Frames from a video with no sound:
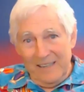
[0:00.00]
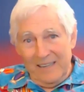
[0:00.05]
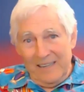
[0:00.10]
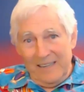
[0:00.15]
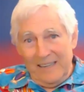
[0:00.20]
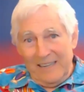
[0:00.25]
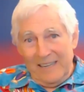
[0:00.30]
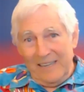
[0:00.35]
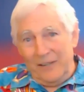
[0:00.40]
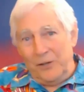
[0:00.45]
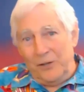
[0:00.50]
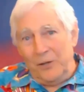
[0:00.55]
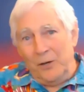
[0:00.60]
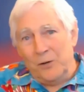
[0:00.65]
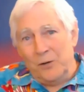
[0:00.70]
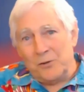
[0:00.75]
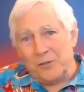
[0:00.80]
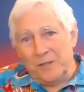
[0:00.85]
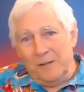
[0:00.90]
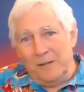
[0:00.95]
In
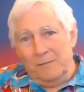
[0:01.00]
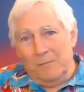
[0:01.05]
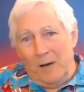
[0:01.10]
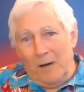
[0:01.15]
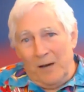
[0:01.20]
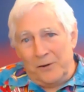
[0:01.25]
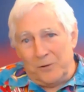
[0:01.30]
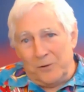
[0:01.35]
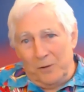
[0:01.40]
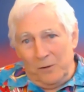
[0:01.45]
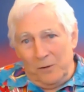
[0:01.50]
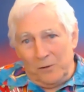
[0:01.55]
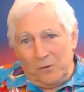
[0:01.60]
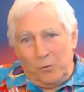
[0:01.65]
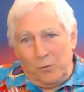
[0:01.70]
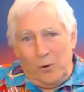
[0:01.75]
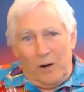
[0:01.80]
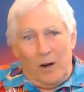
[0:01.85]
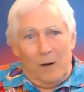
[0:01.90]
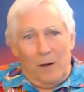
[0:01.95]
Houston, Montrose is
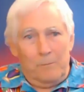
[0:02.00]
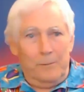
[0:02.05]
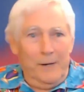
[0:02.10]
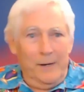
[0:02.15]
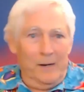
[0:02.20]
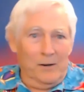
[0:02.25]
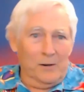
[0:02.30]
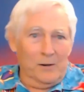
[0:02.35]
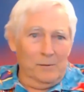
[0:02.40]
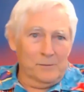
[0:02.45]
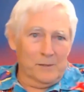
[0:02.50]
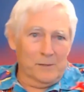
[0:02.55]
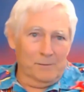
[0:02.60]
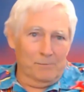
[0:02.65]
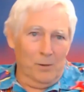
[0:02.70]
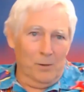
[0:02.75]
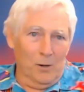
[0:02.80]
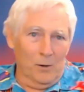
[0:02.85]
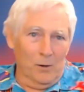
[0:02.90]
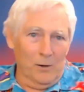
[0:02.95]
where our pilgrims and
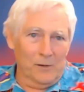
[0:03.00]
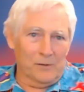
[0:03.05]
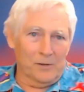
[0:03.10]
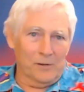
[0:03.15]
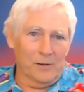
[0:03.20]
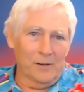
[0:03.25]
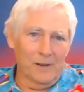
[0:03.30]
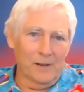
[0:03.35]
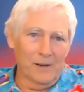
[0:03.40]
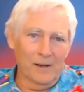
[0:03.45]
poets,